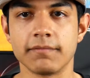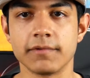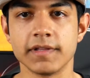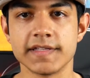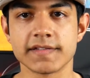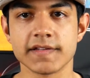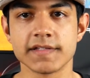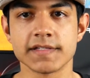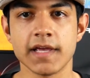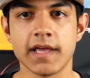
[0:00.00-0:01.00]

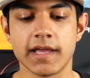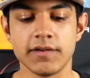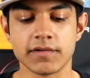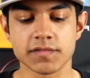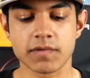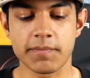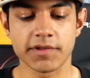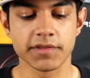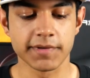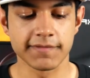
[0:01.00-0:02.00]
releases, and you can swap
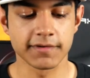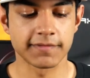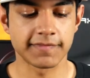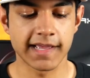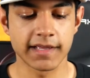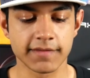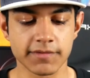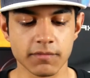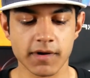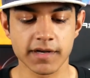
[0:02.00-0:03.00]
out the bit for a flathead if
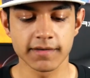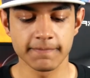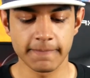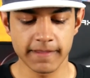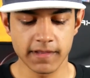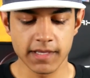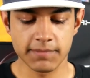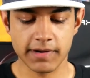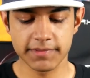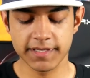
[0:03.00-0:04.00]
you wanted.
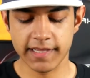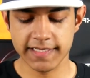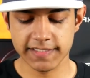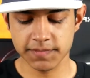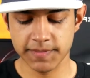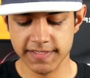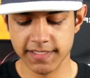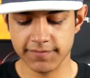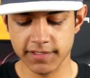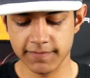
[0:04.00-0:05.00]
Probably the nicest piece
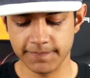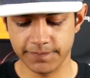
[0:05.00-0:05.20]
of it